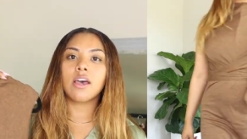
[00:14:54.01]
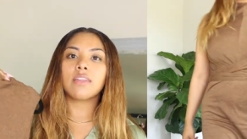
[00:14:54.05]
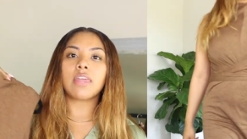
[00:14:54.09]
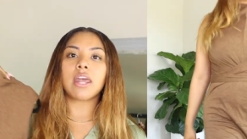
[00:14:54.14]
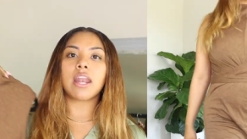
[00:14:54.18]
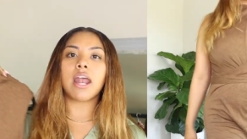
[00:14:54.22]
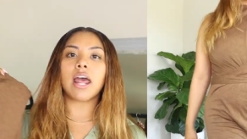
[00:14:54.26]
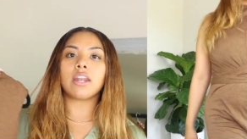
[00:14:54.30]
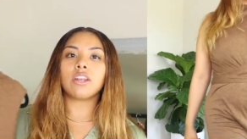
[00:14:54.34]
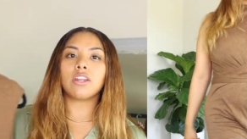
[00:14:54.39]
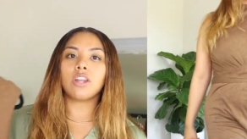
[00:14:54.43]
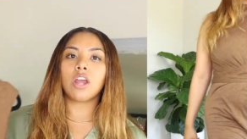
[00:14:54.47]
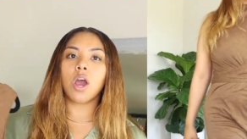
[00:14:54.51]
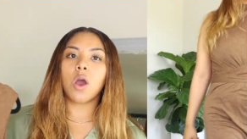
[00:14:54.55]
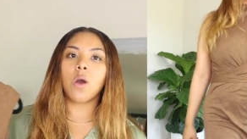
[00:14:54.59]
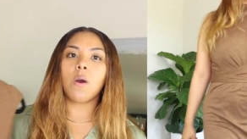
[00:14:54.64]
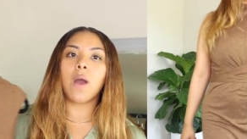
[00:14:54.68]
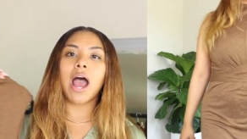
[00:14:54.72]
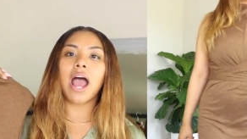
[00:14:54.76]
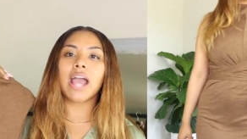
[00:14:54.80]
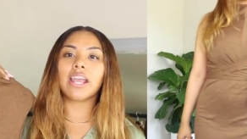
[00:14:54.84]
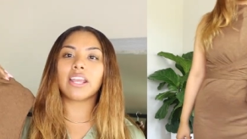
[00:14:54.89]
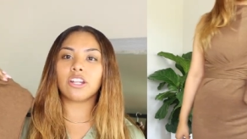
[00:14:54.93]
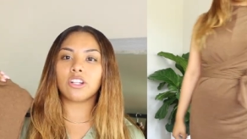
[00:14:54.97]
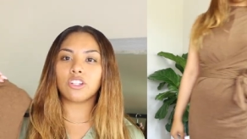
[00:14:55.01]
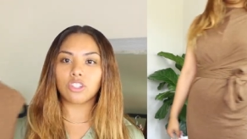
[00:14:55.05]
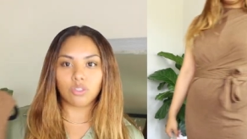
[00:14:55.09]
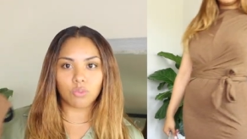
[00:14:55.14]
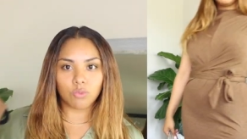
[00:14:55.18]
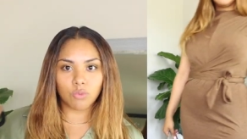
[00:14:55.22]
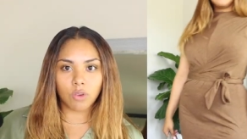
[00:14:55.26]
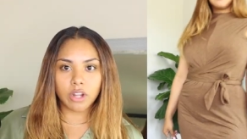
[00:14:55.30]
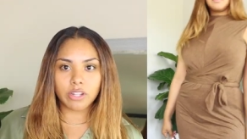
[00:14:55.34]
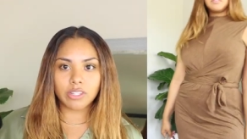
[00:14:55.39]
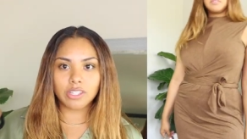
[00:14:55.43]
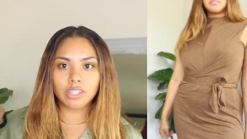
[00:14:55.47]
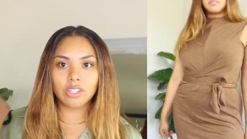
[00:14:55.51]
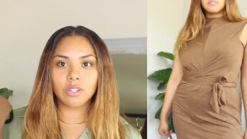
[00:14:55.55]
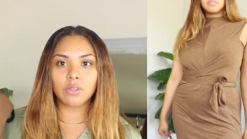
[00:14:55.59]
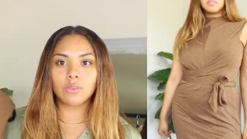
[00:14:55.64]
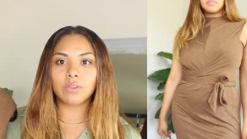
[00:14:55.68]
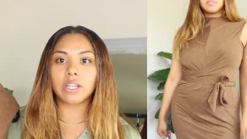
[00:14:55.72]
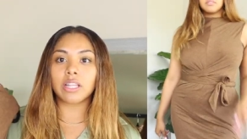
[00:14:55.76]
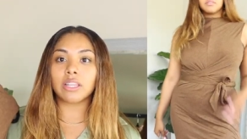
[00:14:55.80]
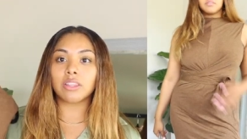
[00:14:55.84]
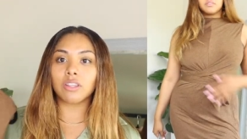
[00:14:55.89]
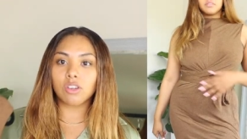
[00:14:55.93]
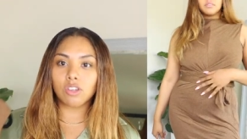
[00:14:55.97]
that I know I can just run to,
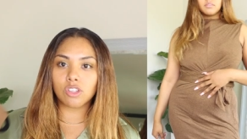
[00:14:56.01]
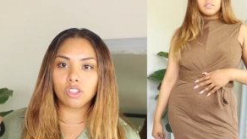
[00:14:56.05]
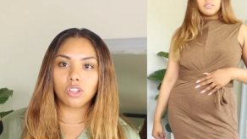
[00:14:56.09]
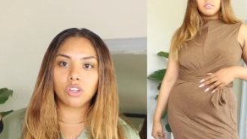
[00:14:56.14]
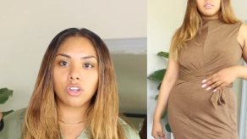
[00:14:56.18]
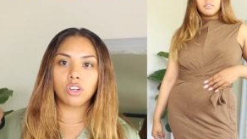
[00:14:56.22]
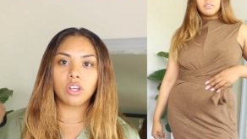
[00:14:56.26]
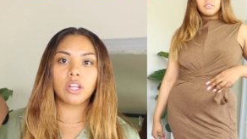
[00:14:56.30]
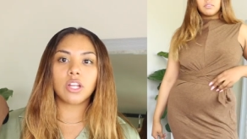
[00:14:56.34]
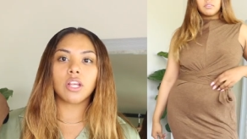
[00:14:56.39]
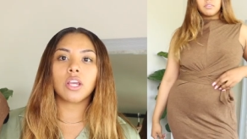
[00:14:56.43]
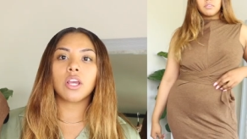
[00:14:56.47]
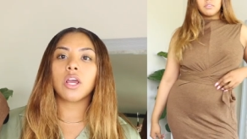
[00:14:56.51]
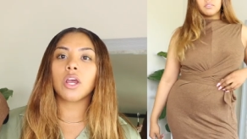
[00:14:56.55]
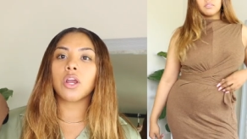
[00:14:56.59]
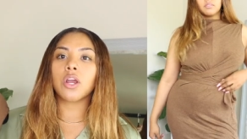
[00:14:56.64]
it looks good,